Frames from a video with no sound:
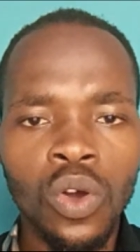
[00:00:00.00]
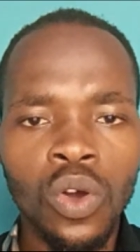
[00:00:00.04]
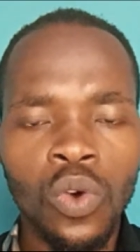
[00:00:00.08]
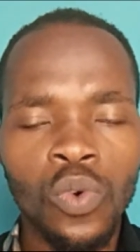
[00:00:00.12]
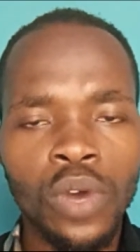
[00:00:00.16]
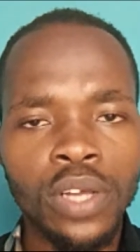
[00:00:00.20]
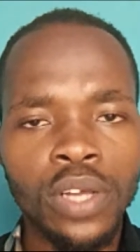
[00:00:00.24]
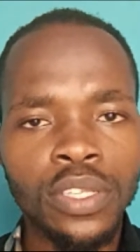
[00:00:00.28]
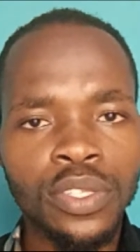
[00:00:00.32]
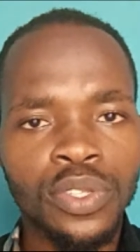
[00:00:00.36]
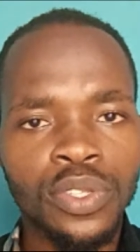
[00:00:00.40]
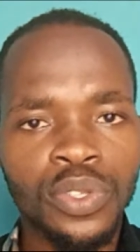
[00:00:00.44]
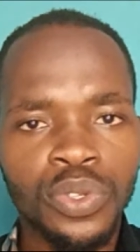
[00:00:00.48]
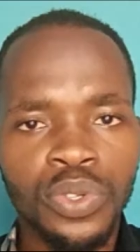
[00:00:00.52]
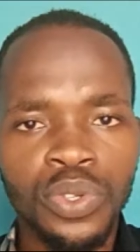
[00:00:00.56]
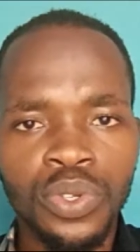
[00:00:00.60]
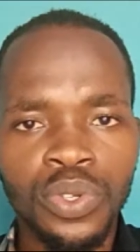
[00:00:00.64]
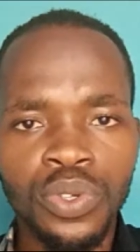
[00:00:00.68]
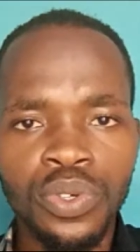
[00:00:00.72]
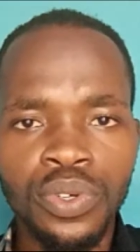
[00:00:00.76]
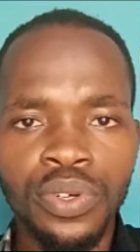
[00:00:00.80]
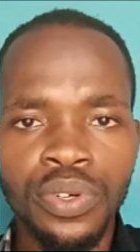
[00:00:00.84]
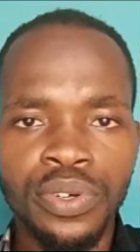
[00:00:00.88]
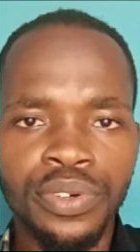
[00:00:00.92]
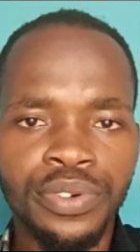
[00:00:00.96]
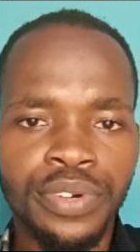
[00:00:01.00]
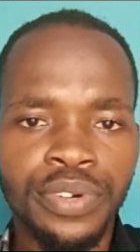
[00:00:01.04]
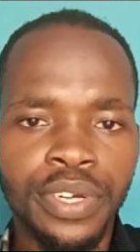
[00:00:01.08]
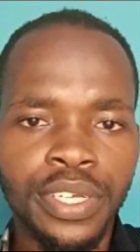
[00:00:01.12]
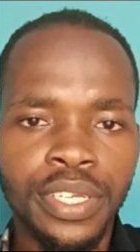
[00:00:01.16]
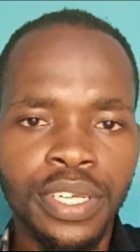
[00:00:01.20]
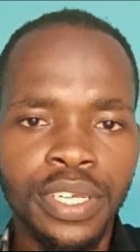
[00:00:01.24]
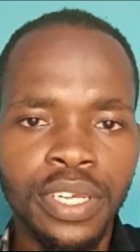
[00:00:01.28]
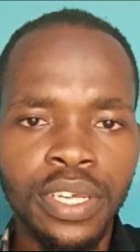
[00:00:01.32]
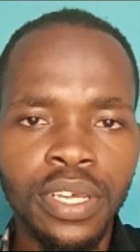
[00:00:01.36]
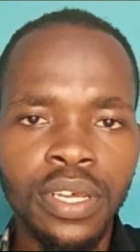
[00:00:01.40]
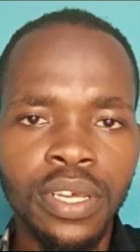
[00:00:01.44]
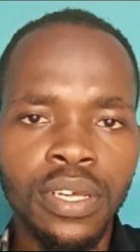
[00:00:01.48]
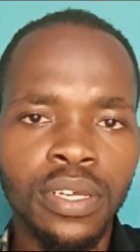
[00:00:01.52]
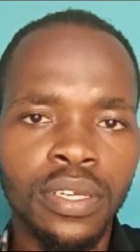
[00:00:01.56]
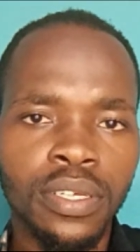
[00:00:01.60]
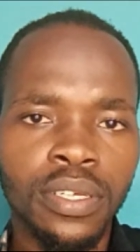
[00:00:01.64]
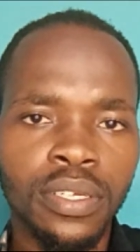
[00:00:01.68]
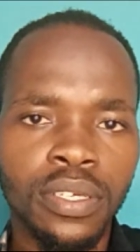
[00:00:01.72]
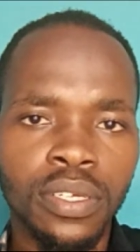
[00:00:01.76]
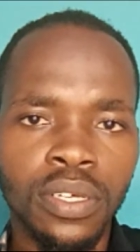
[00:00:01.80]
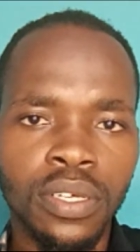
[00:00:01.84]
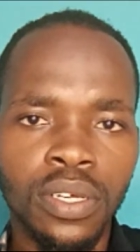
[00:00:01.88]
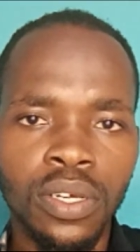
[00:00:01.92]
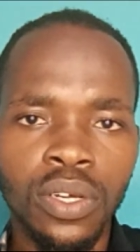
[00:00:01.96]
one, two, ready,
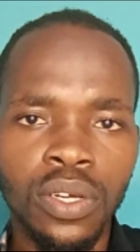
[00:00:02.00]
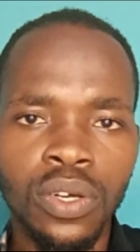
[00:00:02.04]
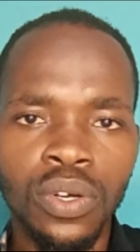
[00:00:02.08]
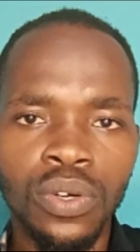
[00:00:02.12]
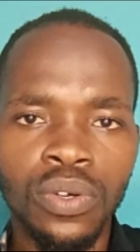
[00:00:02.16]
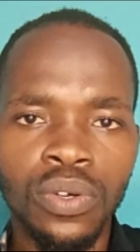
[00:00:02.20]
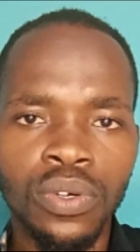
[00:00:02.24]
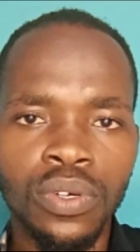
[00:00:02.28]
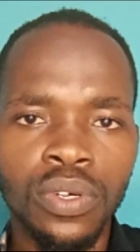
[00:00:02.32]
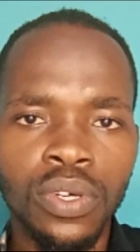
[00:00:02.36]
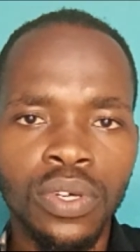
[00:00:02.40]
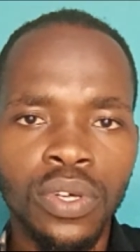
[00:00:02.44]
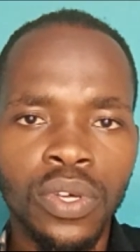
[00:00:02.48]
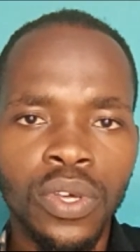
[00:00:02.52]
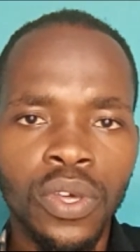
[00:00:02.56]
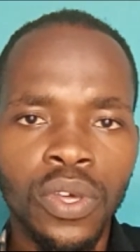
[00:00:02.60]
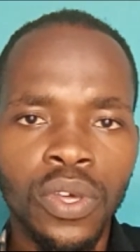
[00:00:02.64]
go.